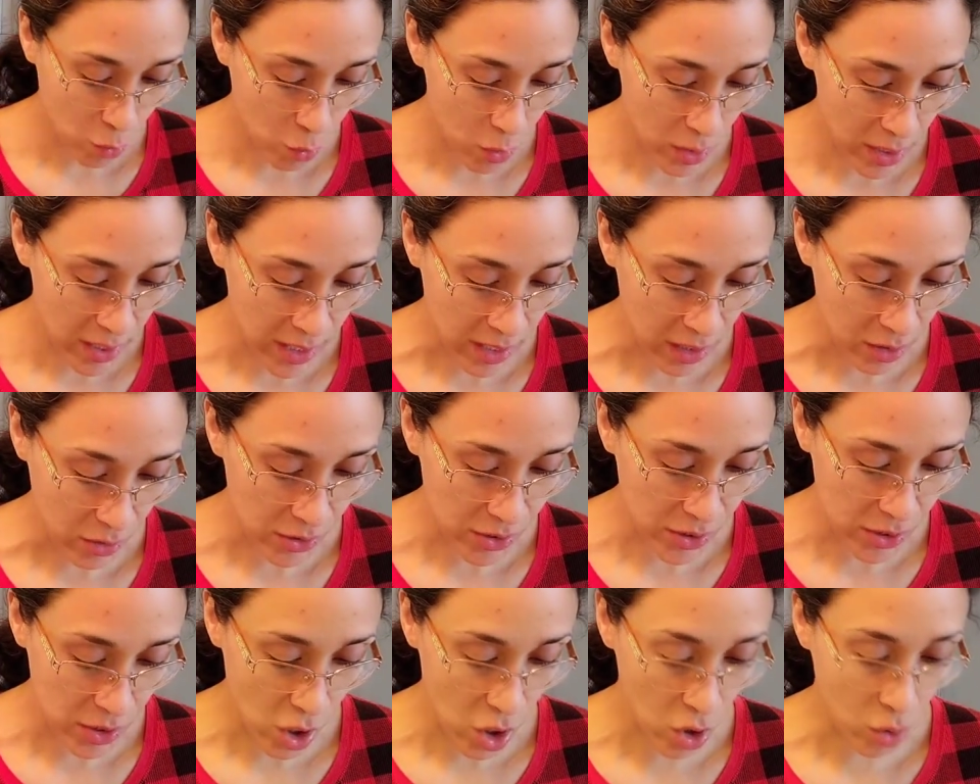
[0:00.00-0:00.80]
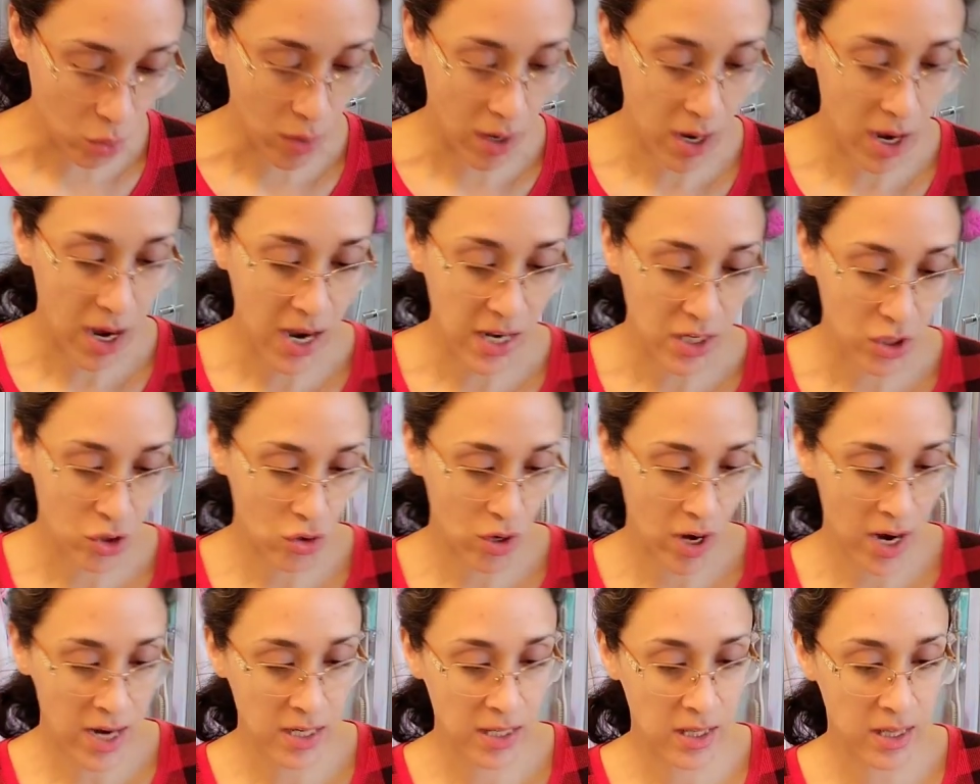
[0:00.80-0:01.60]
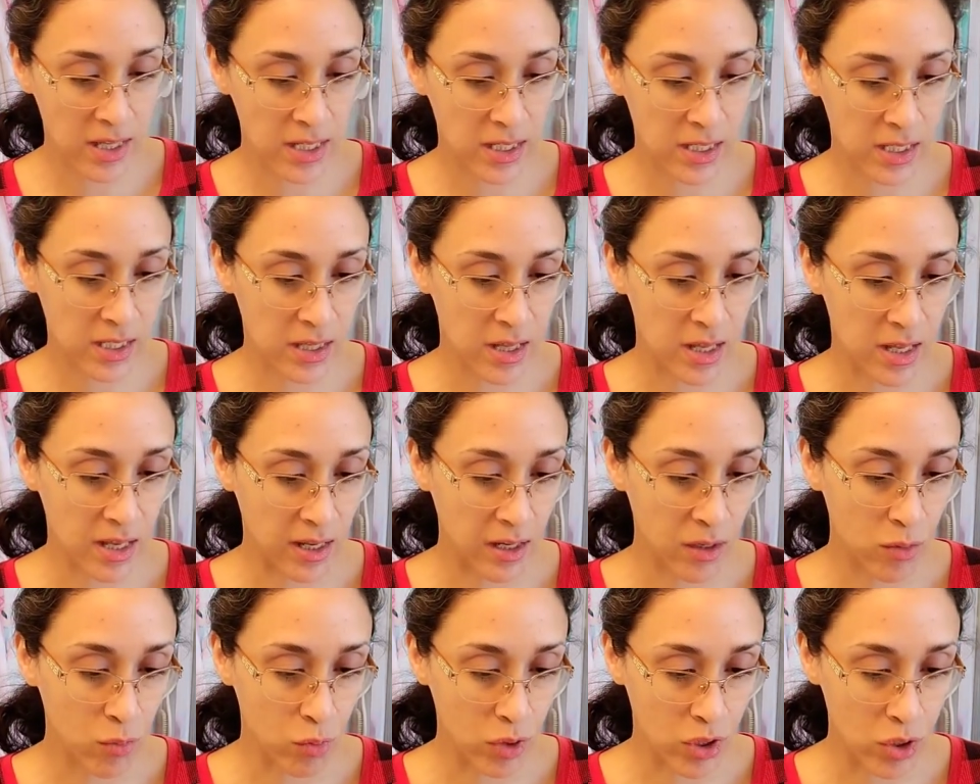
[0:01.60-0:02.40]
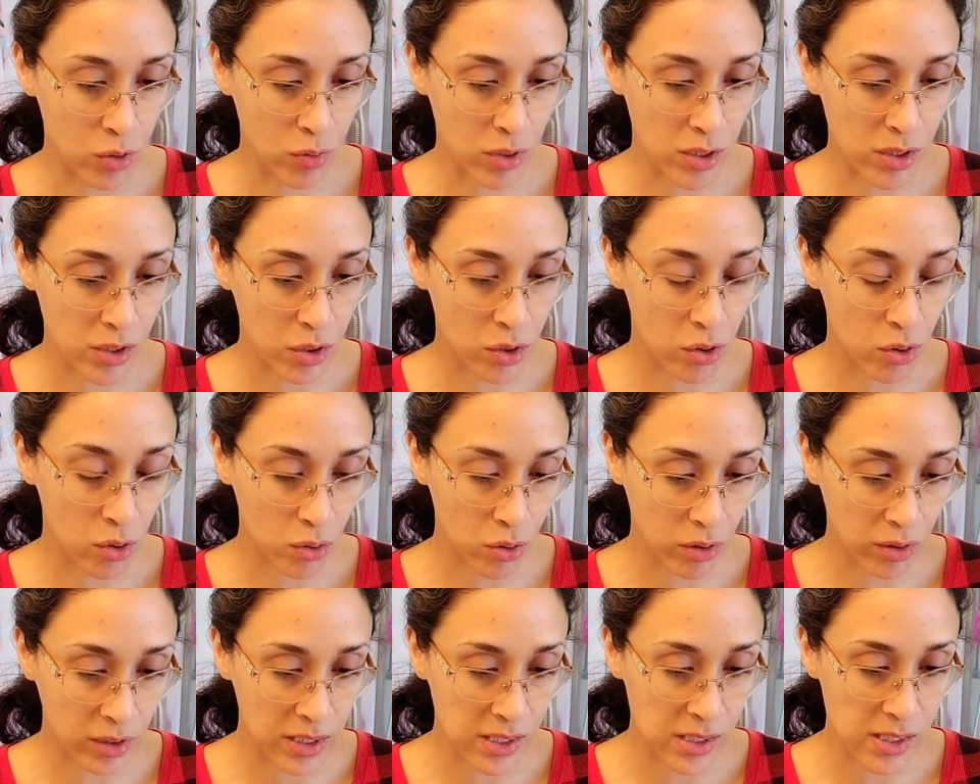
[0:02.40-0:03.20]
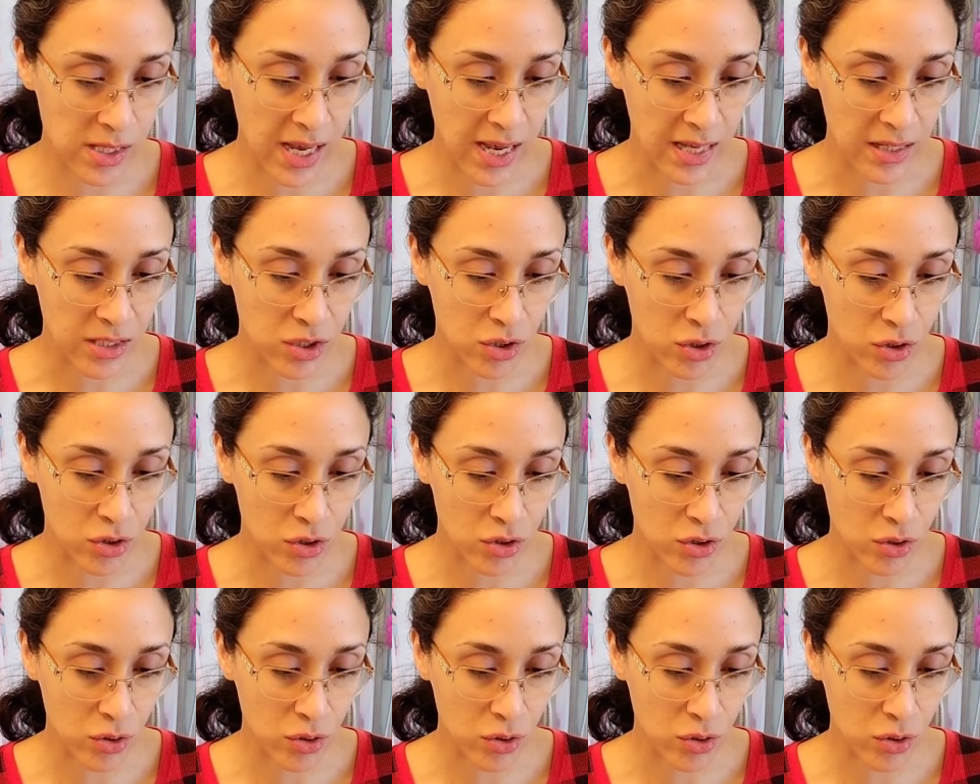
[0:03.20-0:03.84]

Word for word: What else? Oh, I tried this thing, which was a total disaster.